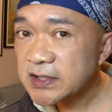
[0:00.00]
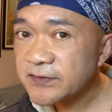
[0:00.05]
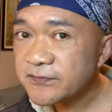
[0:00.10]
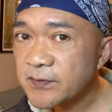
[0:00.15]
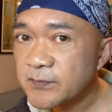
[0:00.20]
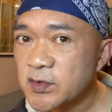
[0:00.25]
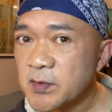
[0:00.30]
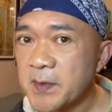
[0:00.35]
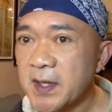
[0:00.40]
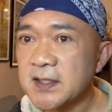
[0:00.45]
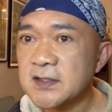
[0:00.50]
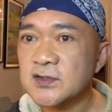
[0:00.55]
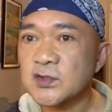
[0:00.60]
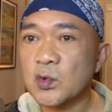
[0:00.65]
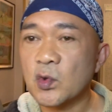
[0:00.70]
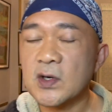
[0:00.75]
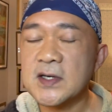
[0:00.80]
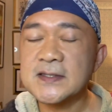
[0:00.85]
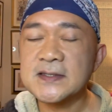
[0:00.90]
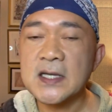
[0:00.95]
from the main
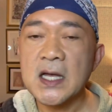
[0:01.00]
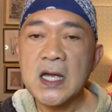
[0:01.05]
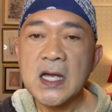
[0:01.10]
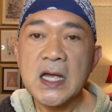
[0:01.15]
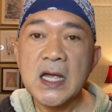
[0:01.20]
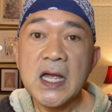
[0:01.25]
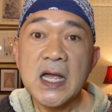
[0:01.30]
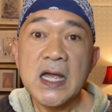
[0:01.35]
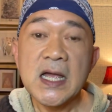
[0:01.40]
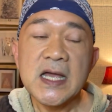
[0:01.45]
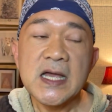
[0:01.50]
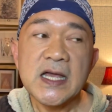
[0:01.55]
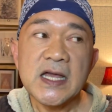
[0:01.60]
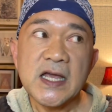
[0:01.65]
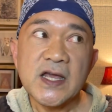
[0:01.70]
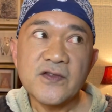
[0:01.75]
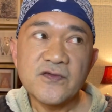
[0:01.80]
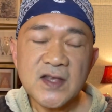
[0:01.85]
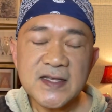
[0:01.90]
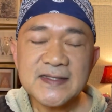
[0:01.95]
source.
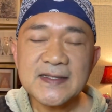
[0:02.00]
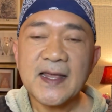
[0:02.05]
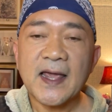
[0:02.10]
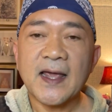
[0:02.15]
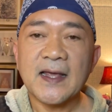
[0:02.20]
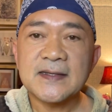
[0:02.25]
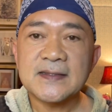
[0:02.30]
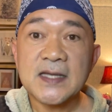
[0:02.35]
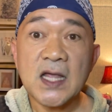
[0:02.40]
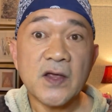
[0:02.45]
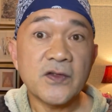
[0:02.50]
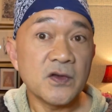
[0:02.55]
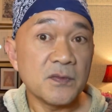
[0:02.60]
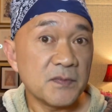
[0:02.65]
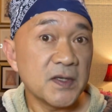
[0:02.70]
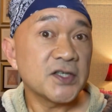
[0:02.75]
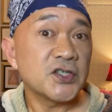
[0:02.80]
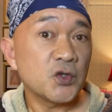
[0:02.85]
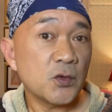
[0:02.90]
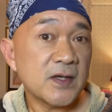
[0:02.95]
In this case, the
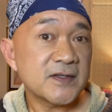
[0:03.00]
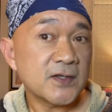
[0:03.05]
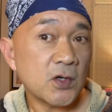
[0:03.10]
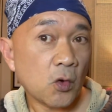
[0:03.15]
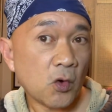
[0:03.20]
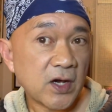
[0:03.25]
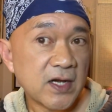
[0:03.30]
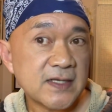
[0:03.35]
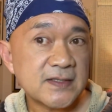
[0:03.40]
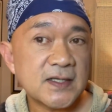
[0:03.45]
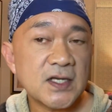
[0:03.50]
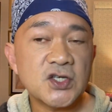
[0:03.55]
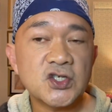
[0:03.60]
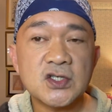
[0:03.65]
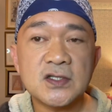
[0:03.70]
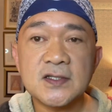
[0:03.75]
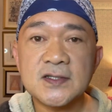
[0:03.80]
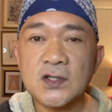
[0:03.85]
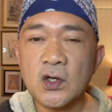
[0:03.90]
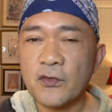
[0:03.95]
Miss USA
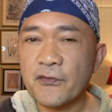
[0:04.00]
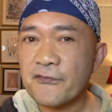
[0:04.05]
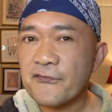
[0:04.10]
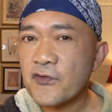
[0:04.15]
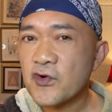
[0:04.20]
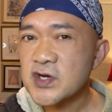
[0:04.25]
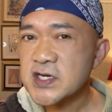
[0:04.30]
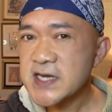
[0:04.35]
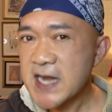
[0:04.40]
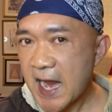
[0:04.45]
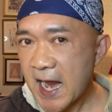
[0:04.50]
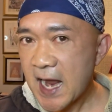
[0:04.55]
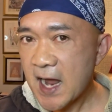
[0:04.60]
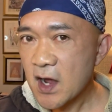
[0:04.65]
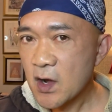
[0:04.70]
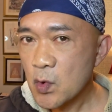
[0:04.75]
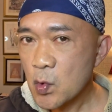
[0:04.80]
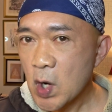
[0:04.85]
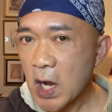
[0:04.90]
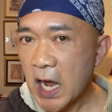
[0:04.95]
organization. So for
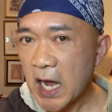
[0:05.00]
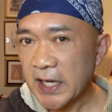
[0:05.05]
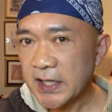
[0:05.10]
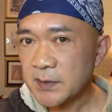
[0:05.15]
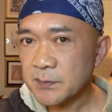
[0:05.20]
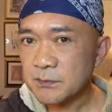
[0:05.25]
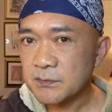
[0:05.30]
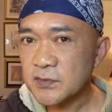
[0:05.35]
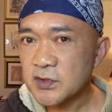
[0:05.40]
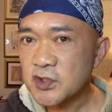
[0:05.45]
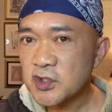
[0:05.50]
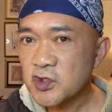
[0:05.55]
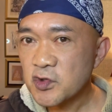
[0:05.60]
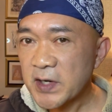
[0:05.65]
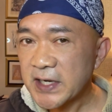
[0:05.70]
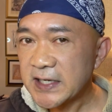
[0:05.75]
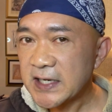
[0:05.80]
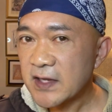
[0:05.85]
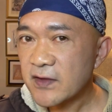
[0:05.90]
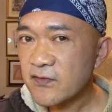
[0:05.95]
now, I'm
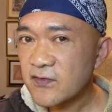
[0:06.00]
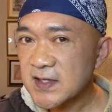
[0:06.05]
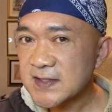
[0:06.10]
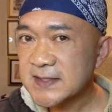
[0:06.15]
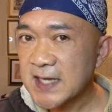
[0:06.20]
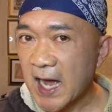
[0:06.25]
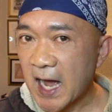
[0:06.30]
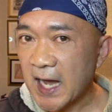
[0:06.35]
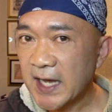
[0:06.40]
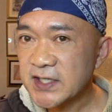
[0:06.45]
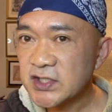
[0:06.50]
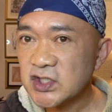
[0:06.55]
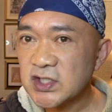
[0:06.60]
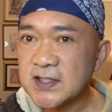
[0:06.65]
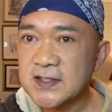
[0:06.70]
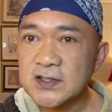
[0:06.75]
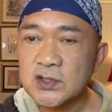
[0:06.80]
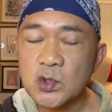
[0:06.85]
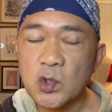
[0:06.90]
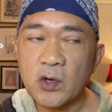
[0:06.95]
treating this
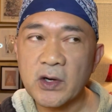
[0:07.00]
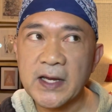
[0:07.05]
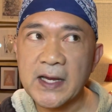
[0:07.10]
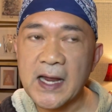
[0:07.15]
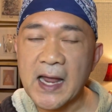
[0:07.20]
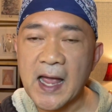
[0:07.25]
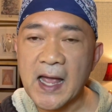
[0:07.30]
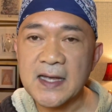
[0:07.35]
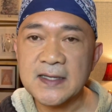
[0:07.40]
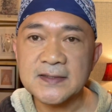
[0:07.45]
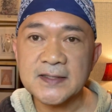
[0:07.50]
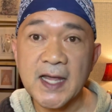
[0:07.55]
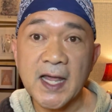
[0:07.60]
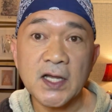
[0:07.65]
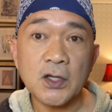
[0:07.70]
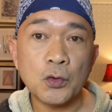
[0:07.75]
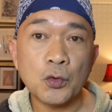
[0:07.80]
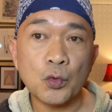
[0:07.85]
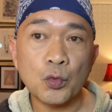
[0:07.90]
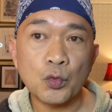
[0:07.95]
IG story as
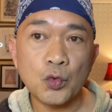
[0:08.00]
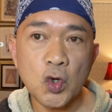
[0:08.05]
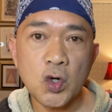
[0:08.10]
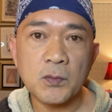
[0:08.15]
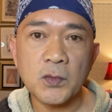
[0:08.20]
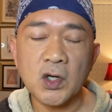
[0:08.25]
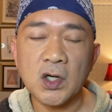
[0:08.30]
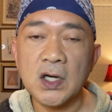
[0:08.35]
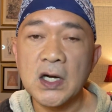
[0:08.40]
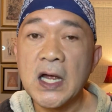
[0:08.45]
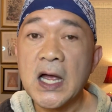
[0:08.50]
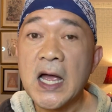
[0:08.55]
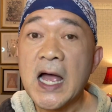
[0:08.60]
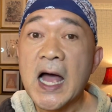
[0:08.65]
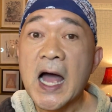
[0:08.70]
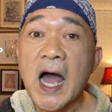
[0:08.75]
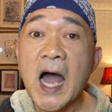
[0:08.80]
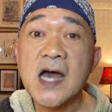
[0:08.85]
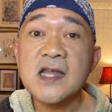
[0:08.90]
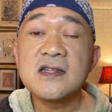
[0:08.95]
a rumor.
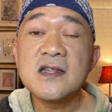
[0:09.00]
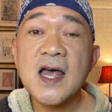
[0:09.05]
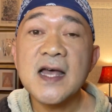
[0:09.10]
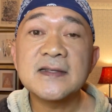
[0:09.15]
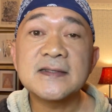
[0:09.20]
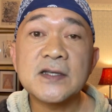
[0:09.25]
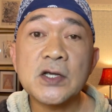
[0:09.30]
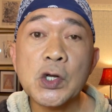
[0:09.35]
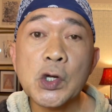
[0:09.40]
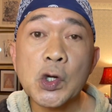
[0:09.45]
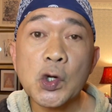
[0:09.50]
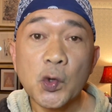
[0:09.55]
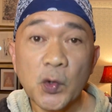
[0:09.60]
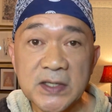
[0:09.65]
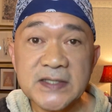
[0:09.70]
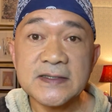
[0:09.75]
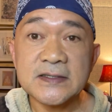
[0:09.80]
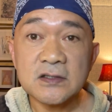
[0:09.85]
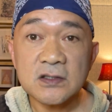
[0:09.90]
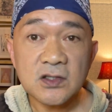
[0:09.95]
Unless
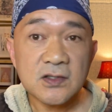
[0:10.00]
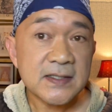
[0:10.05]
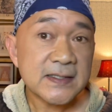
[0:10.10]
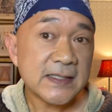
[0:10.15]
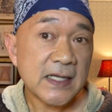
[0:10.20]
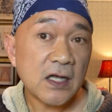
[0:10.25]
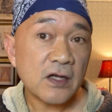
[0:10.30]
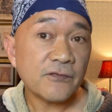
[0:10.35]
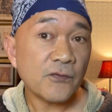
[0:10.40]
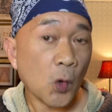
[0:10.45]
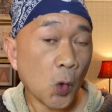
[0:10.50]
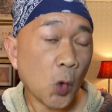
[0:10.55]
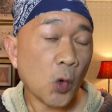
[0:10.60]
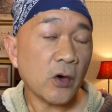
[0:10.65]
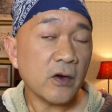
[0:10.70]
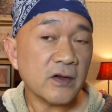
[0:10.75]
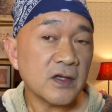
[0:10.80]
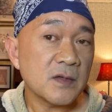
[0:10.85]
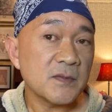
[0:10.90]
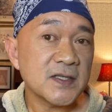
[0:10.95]
Crystal herself
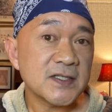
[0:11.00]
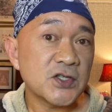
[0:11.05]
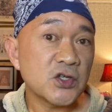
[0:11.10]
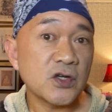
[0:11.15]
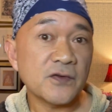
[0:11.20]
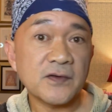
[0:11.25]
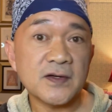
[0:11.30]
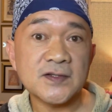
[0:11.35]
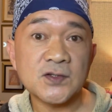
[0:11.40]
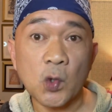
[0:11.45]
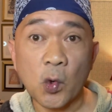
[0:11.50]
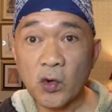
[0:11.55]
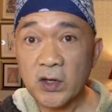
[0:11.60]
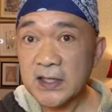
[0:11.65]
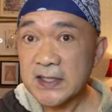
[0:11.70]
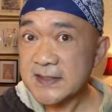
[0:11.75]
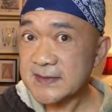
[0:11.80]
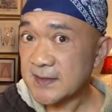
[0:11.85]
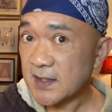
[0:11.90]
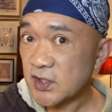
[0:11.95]
or the Miss Universe
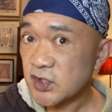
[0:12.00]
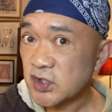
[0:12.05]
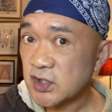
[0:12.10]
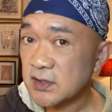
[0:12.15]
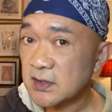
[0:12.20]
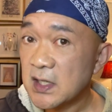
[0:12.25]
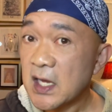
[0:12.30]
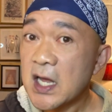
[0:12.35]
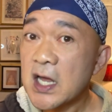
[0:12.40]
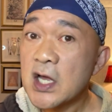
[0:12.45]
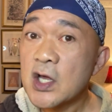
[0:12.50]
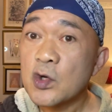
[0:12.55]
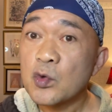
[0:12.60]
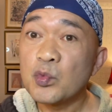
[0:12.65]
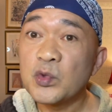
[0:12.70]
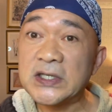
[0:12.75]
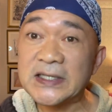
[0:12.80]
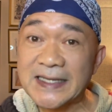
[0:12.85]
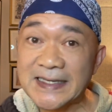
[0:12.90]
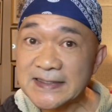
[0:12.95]
organization
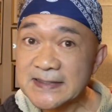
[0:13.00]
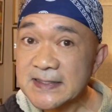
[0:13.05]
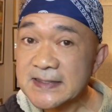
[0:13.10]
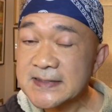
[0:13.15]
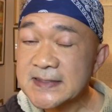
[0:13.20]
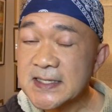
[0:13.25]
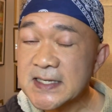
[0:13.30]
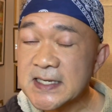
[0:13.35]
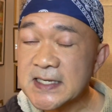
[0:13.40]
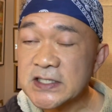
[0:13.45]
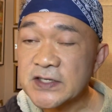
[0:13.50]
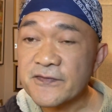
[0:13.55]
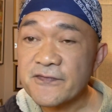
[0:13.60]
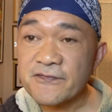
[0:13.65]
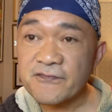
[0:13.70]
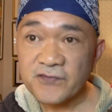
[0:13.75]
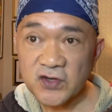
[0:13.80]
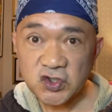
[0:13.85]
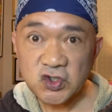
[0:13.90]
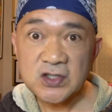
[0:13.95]
releases an
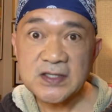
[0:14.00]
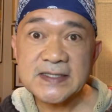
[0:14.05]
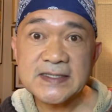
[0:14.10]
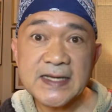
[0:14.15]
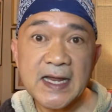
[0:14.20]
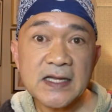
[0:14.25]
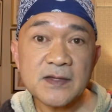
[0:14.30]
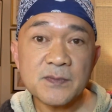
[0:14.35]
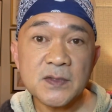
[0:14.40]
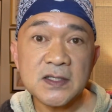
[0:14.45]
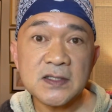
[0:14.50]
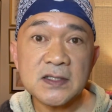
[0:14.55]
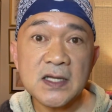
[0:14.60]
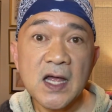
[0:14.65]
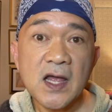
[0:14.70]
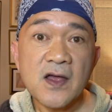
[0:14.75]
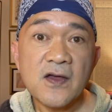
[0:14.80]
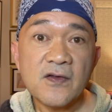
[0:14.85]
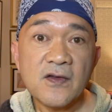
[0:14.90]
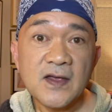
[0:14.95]
official statement
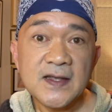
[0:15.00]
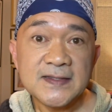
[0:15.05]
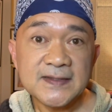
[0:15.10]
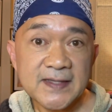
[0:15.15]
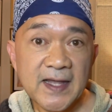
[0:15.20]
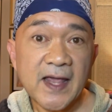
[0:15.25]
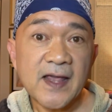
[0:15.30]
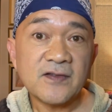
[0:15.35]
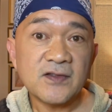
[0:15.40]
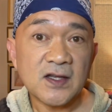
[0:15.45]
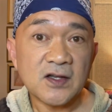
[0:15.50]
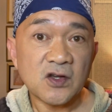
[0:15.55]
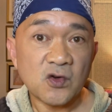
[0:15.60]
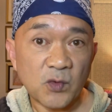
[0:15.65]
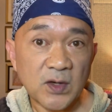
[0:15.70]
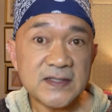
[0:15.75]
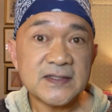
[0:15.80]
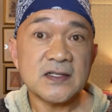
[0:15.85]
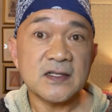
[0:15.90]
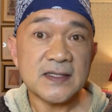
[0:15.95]
saying that
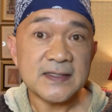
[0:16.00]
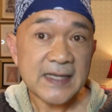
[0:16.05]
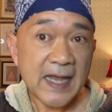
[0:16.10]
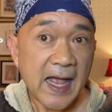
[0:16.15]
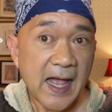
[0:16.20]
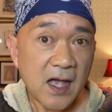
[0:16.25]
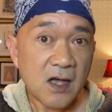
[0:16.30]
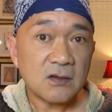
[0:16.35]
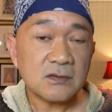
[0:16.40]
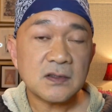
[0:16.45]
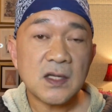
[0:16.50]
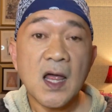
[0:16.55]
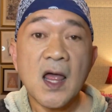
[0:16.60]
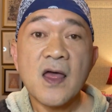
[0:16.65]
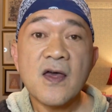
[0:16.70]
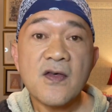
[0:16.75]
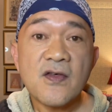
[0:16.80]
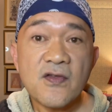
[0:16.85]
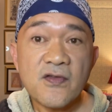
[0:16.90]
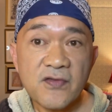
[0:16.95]
Crystal is out,
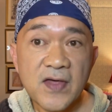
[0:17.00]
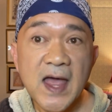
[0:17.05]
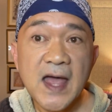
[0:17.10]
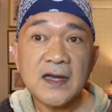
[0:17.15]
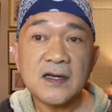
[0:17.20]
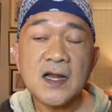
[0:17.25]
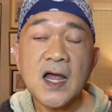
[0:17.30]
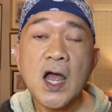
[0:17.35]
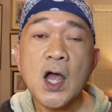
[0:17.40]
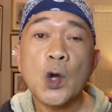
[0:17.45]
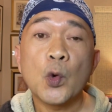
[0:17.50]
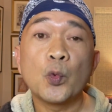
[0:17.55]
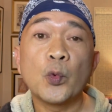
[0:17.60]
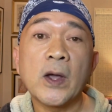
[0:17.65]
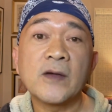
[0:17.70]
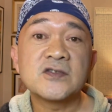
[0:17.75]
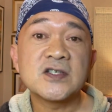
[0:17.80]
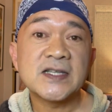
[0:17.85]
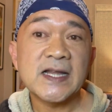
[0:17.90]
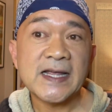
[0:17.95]
then
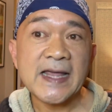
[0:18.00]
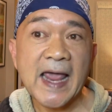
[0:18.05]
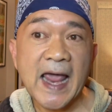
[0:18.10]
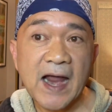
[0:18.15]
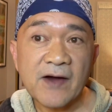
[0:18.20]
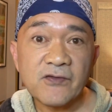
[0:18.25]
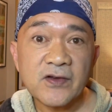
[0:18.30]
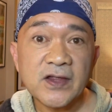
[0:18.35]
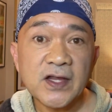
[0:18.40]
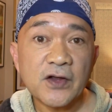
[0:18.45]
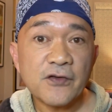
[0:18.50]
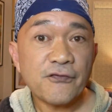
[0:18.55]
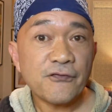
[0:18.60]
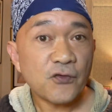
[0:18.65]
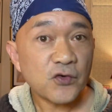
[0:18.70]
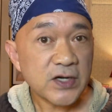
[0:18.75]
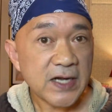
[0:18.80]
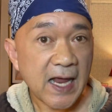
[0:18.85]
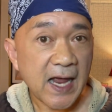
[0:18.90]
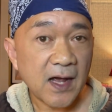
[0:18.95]
we have to take everything
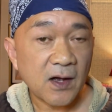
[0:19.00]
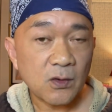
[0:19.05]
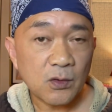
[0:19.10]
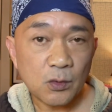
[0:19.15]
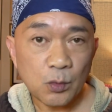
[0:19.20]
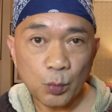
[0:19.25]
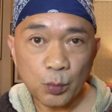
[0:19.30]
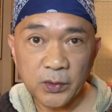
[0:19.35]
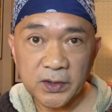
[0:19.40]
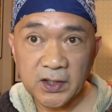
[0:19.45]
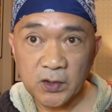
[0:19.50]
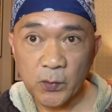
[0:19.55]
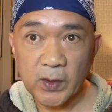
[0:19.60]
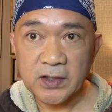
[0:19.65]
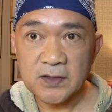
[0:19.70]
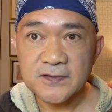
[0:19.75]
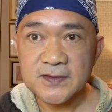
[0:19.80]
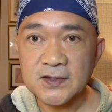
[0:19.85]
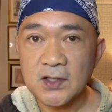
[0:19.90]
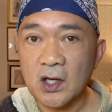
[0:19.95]
for now with a
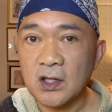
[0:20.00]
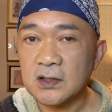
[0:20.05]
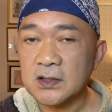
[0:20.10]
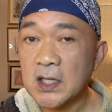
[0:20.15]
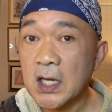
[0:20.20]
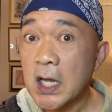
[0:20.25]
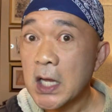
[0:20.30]
grain of salt.